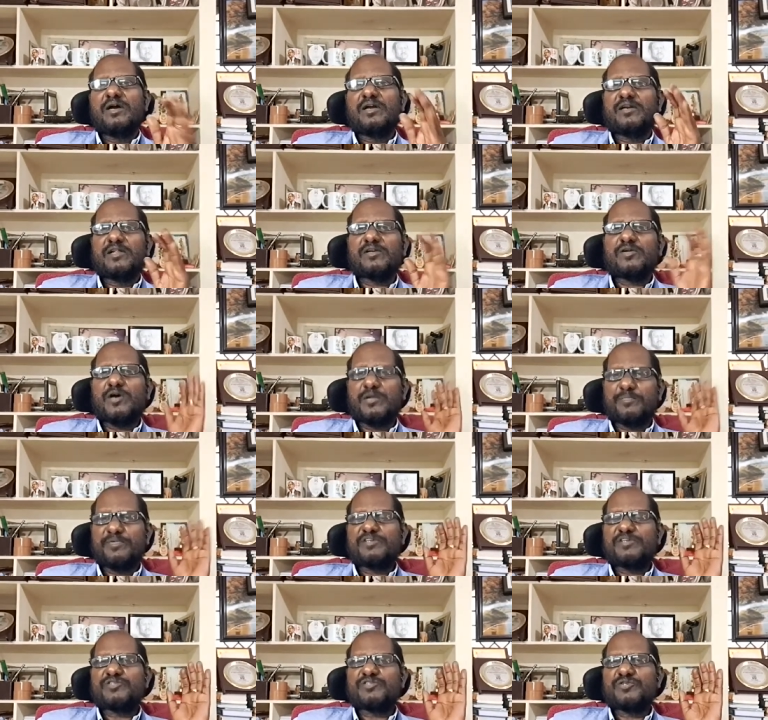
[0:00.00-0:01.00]
under
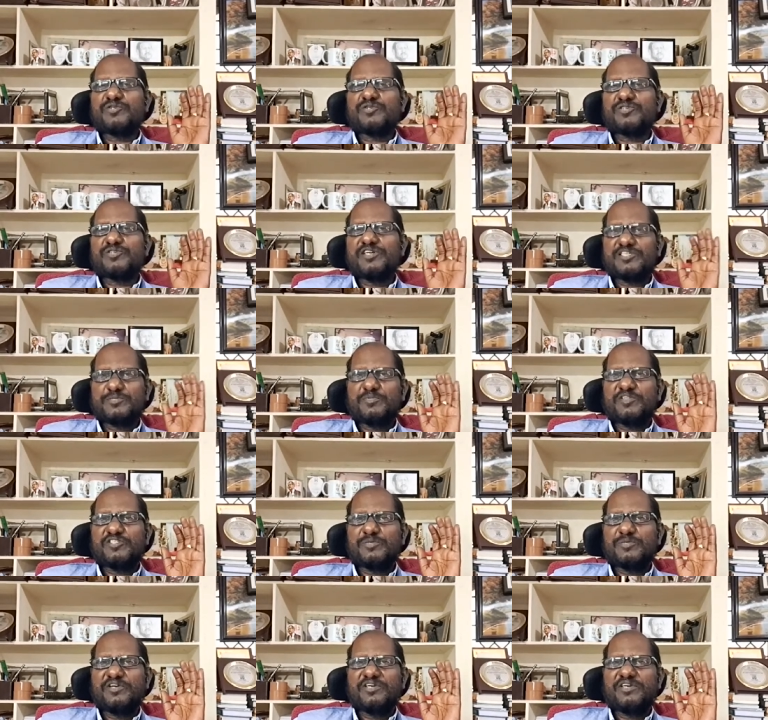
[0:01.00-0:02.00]
corporate social
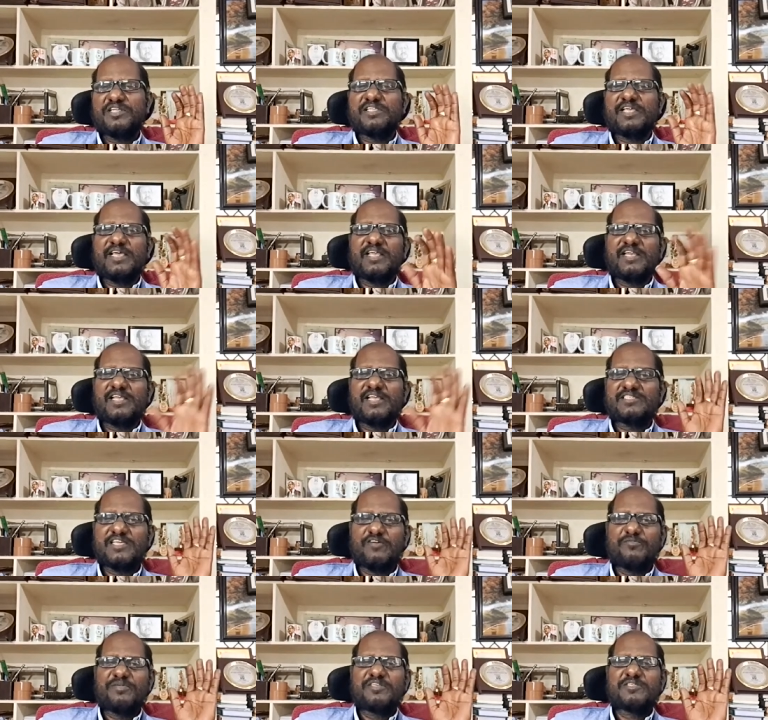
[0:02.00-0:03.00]
responsibility. The areas
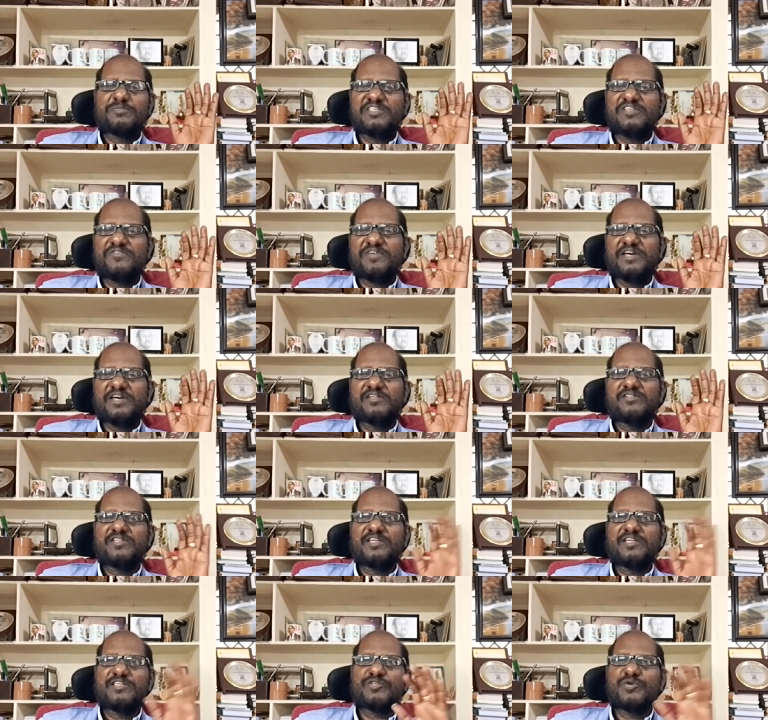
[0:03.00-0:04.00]
have been specified.
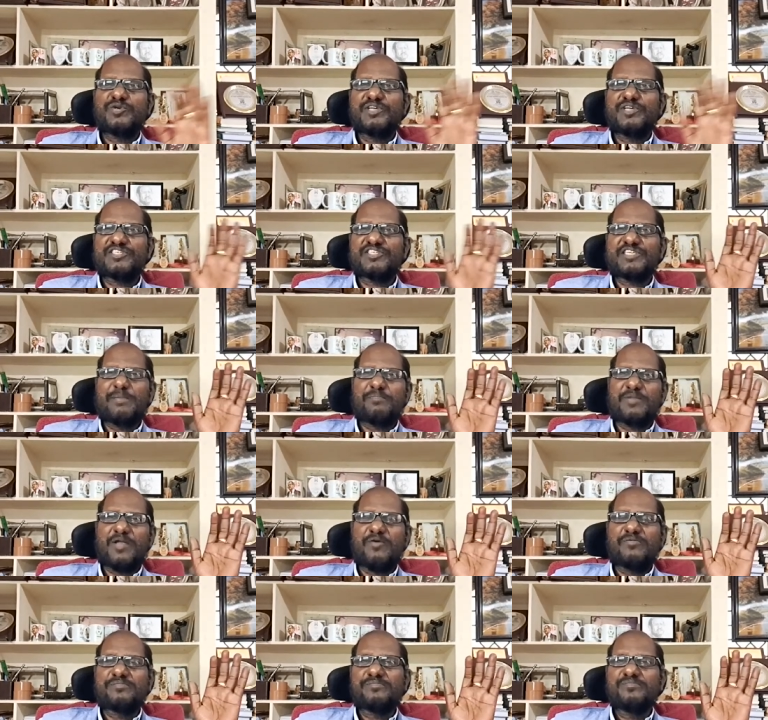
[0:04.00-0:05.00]
There is no escape
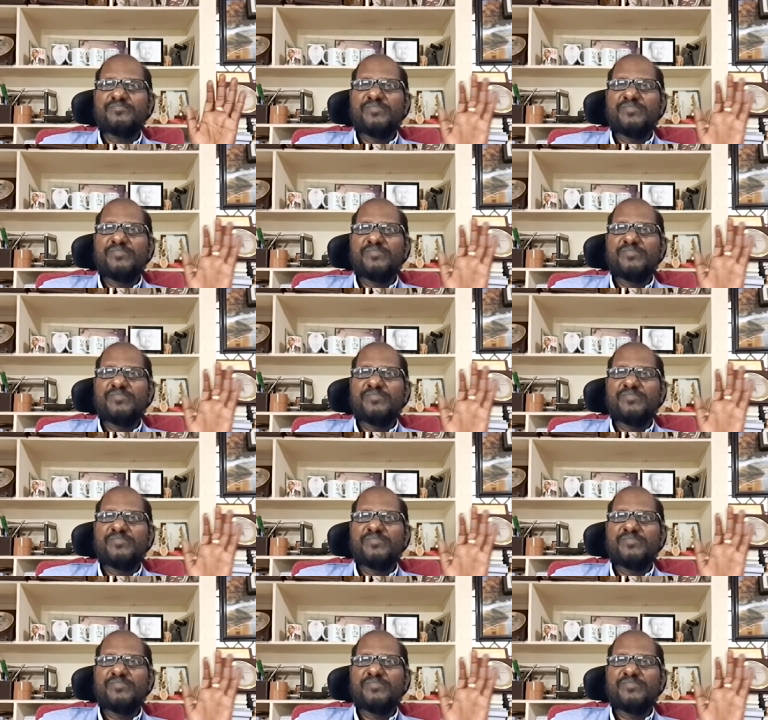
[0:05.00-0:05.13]
now.